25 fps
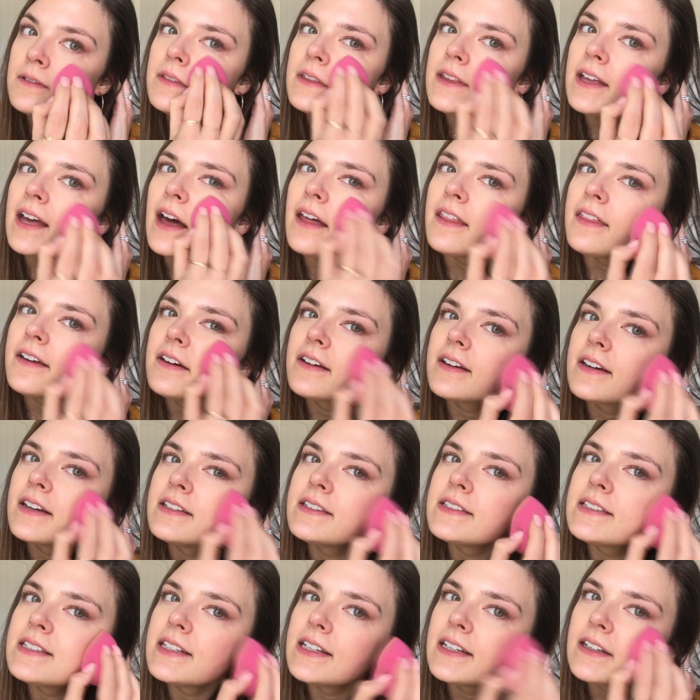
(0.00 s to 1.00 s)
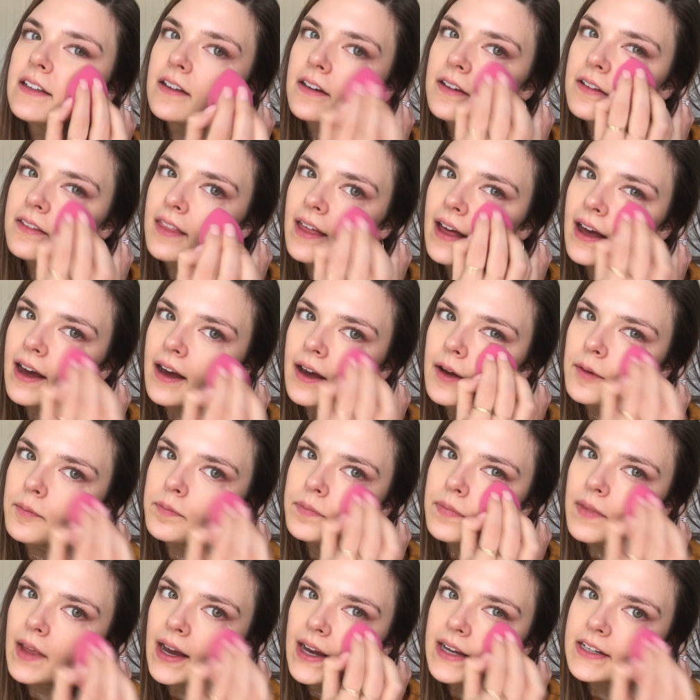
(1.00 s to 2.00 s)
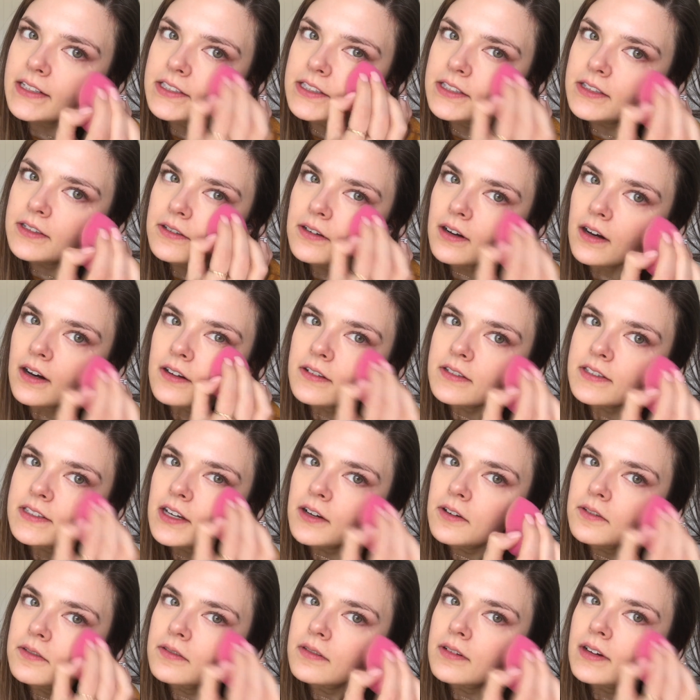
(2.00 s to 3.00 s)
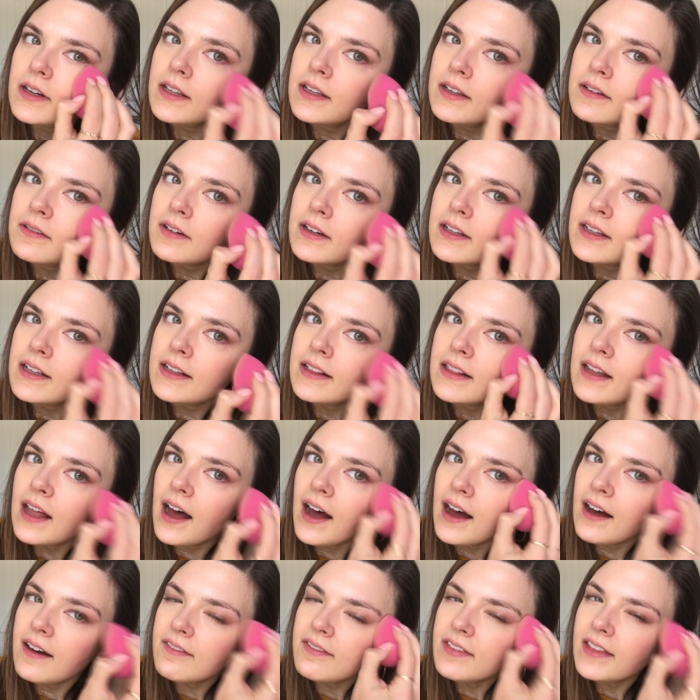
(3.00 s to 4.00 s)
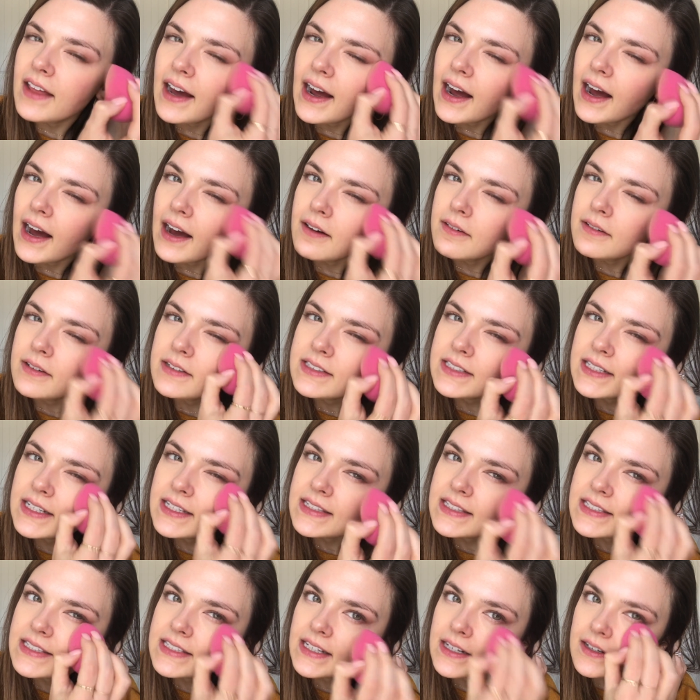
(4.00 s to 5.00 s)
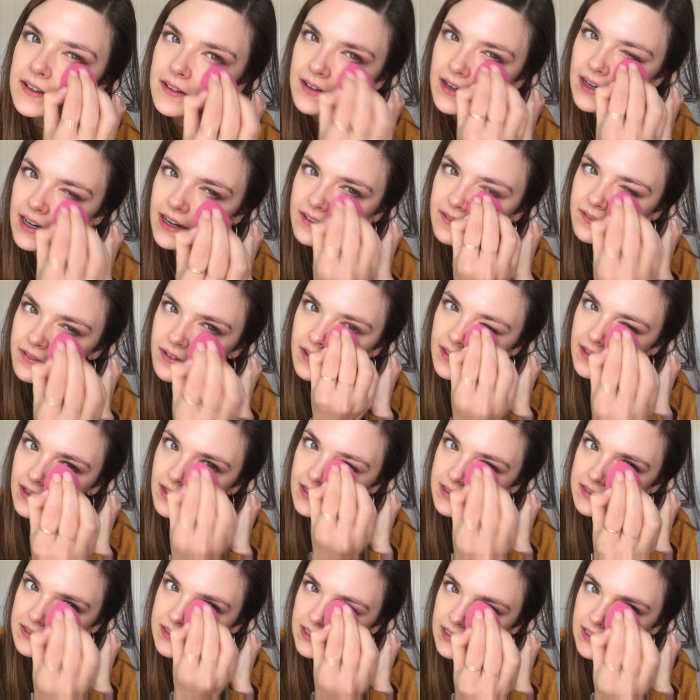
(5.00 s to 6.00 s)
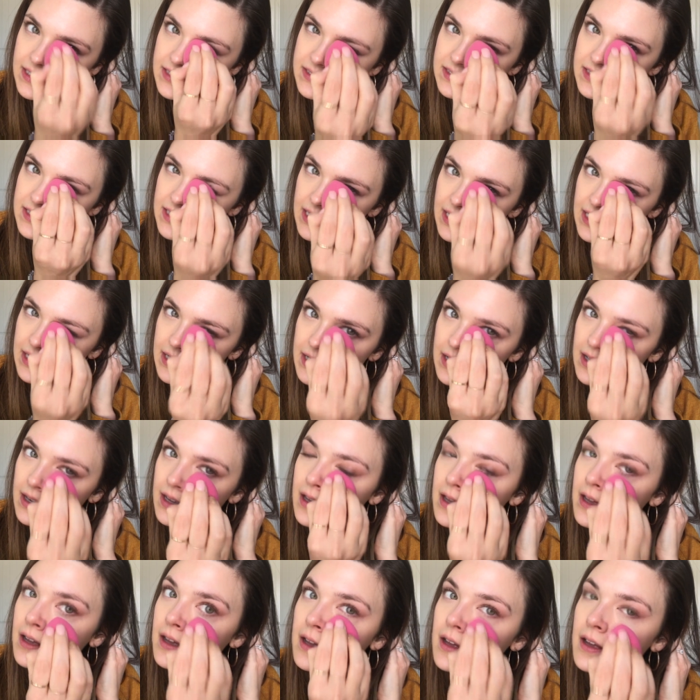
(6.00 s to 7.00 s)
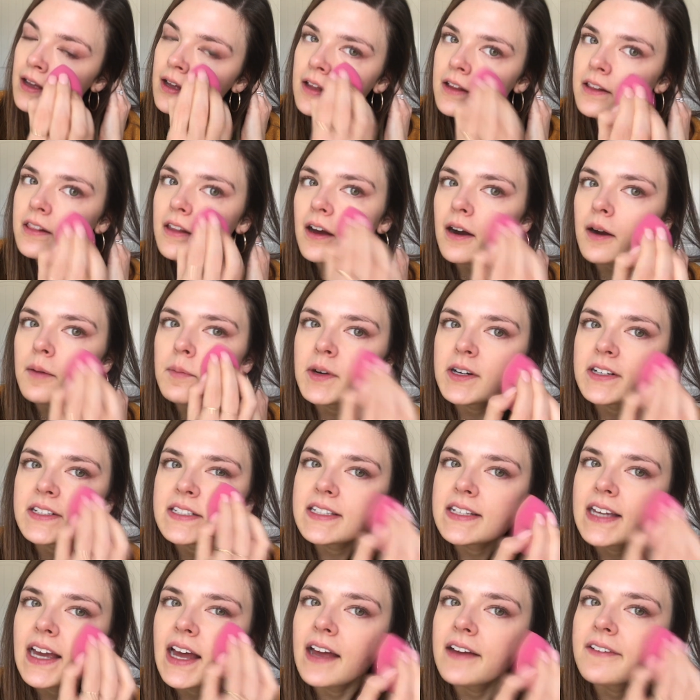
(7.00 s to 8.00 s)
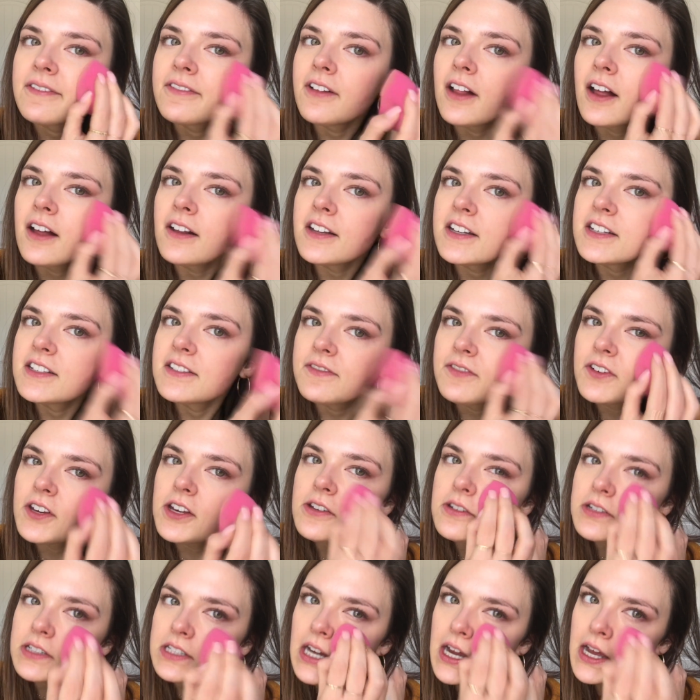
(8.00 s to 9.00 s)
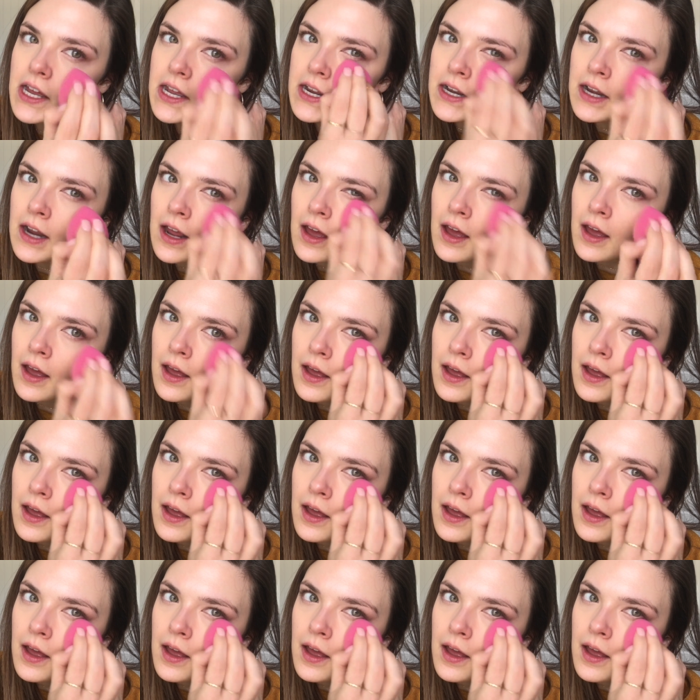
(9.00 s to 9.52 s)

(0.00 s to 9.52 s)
The other concealer that I do also really, really love that I was considering for this is the Laura Mercier Flawless Fusion.